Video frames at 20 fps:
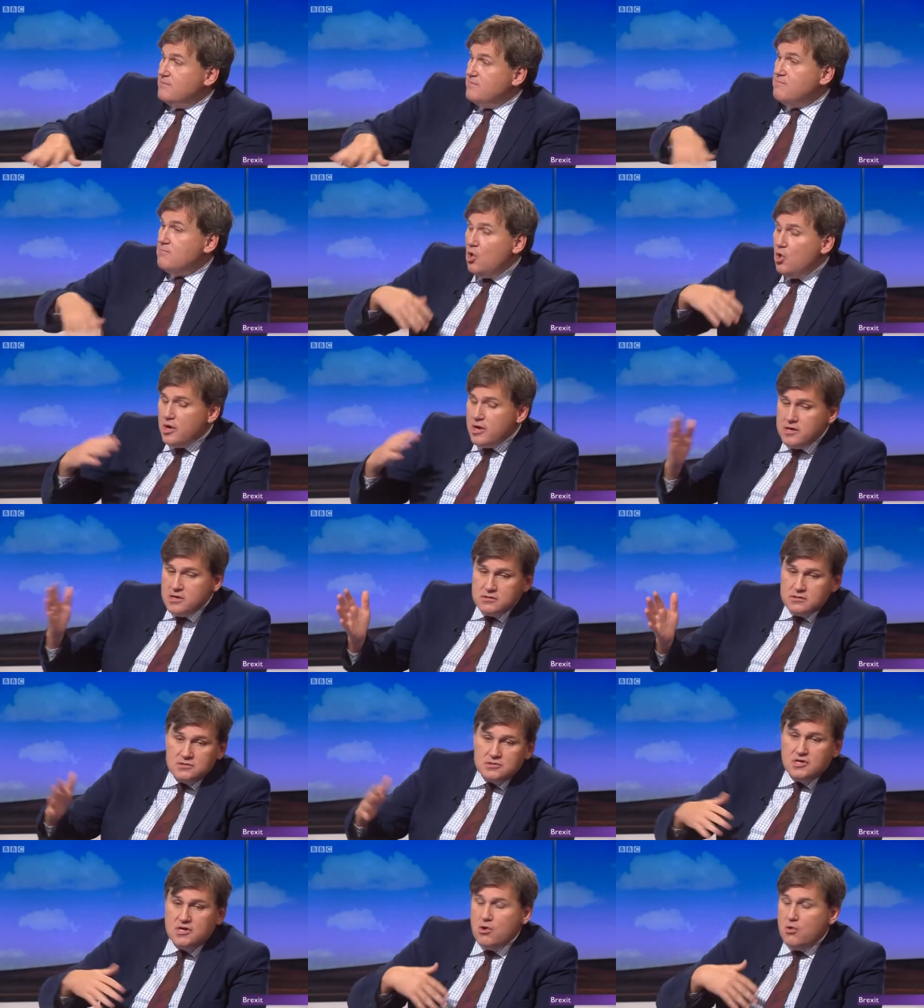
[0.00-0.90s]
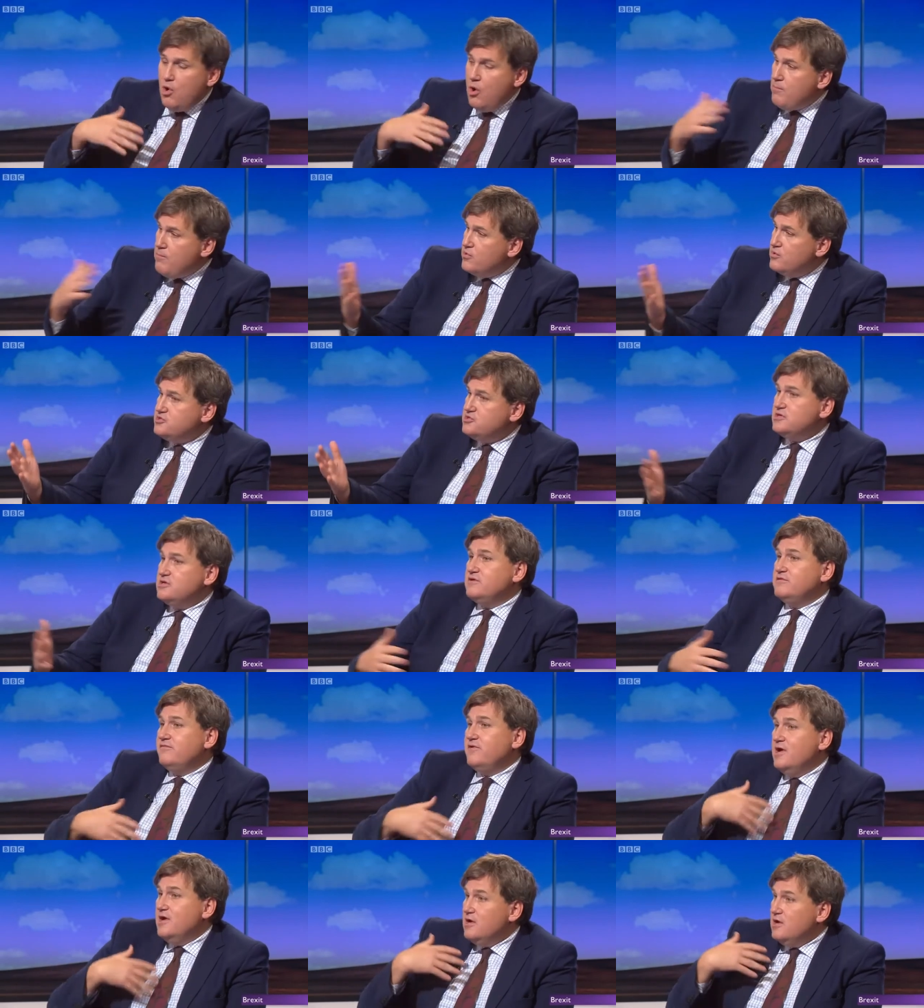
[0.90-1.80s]
Emollient,
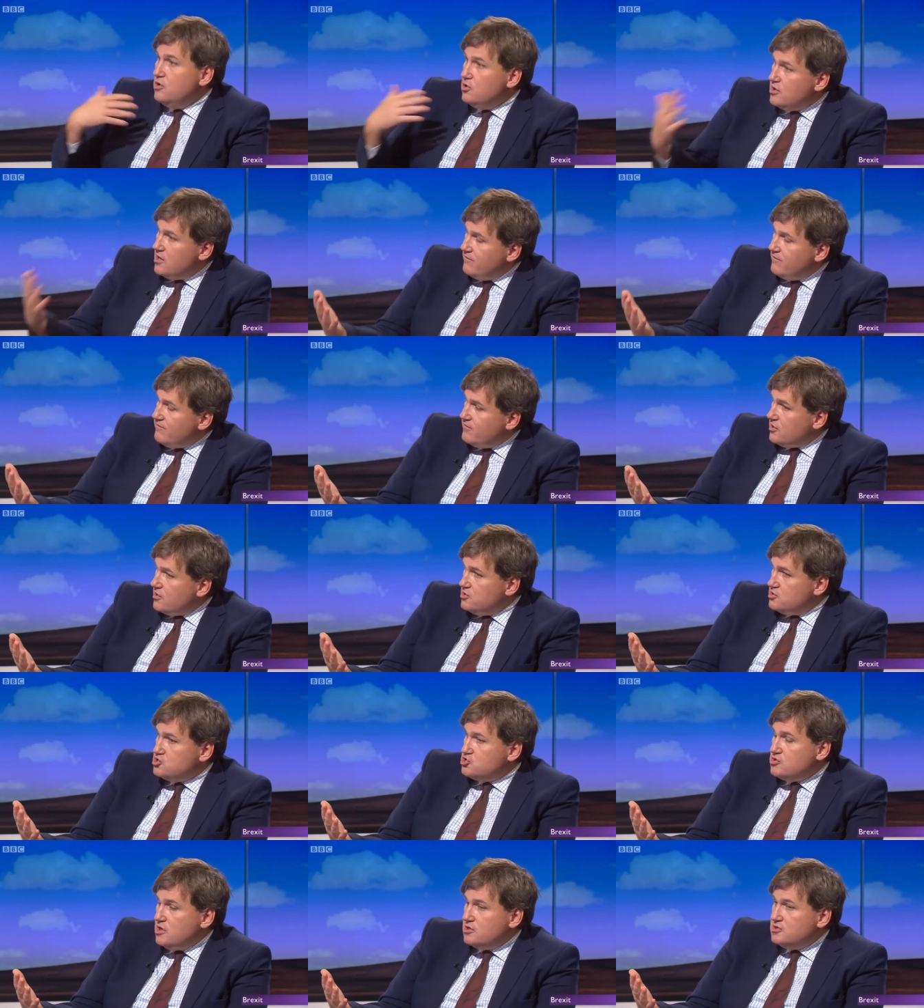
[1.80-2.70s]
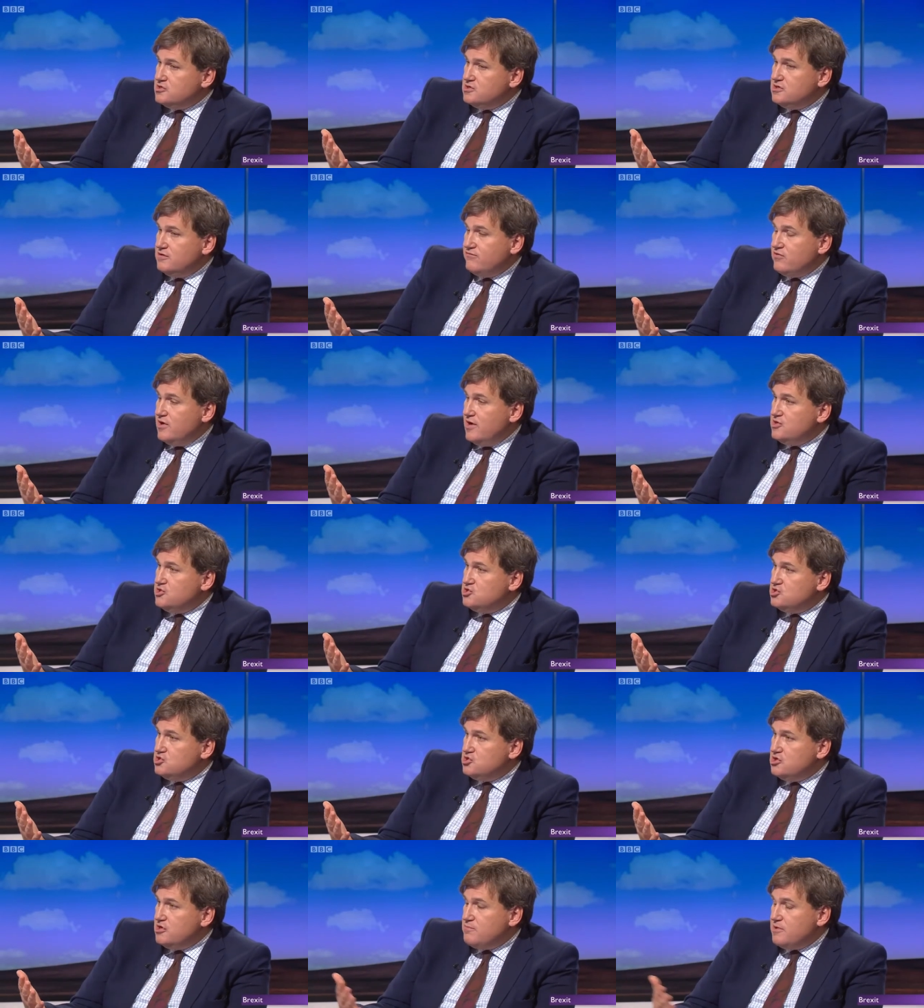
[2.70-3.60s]
cooperative, looking for a constructive
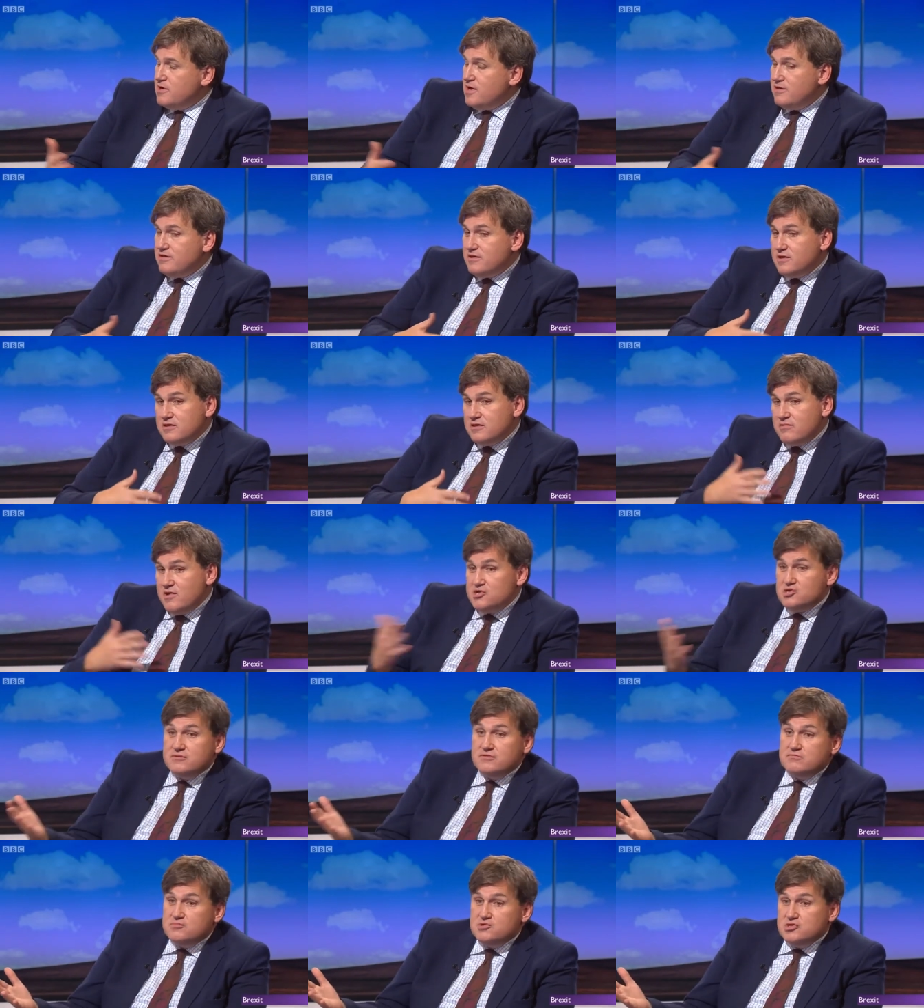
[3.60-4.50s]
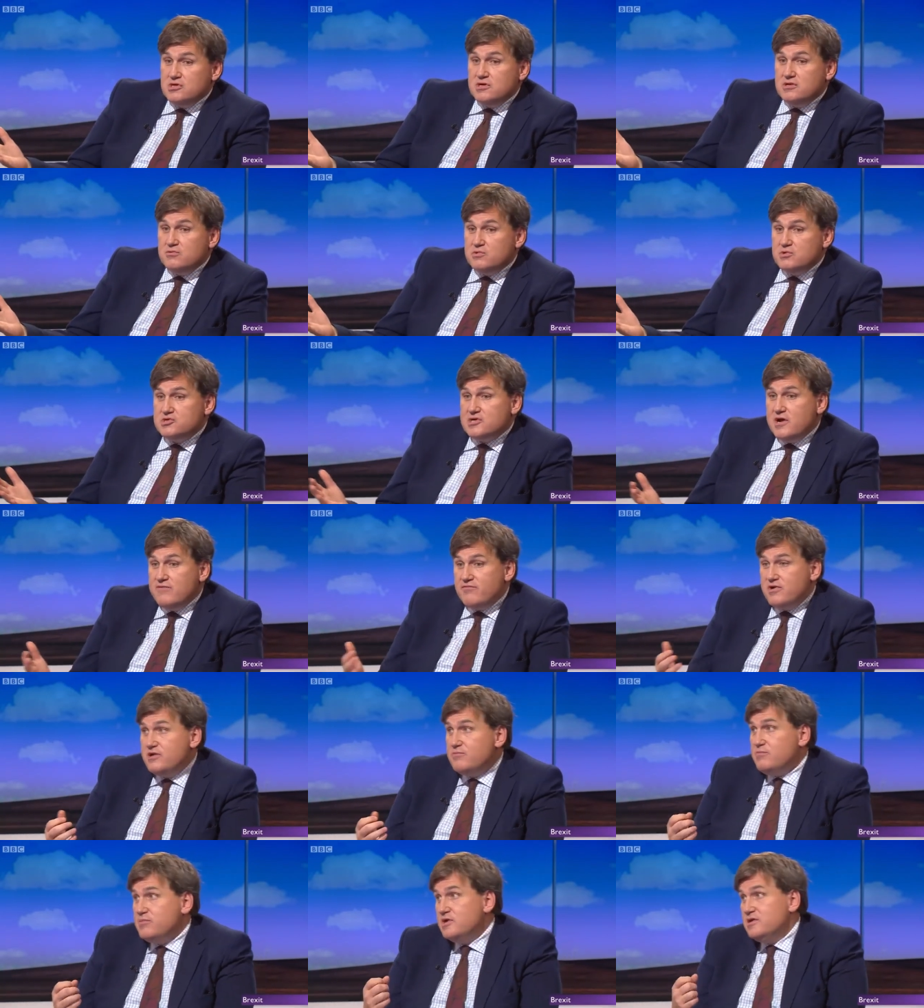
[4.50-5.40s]
relationship, and I think the rest of them, certainly the ones I've
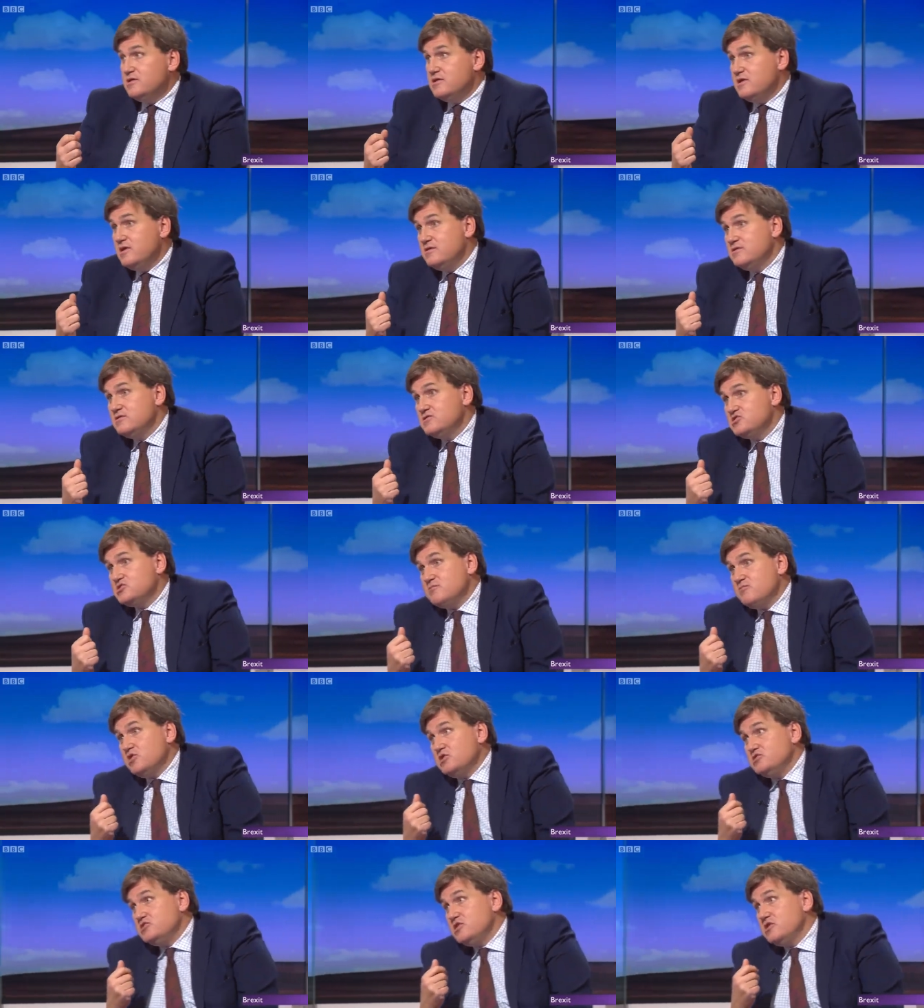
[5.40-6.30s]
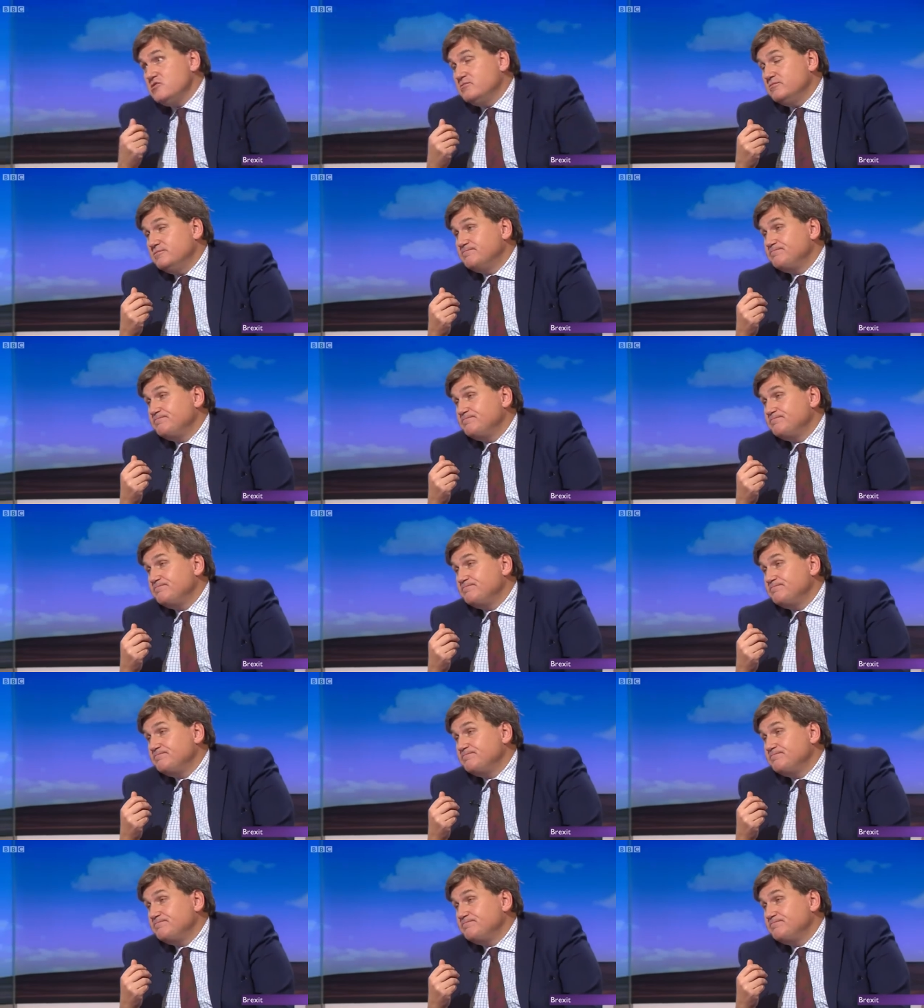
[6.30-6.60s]
read, have been in the similar tone.